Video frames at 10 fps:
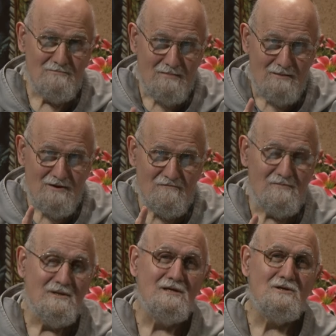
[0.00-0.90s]
may be
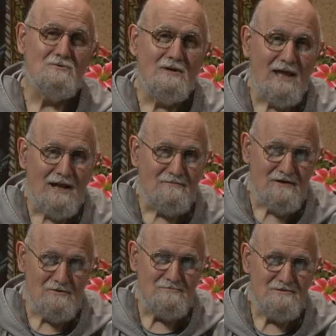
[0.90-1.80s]
familiar to a lot of
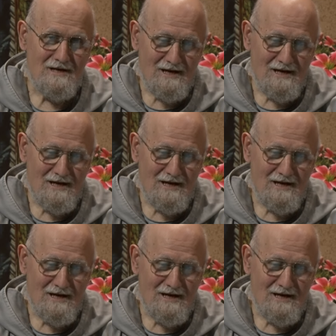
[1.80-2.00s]
you.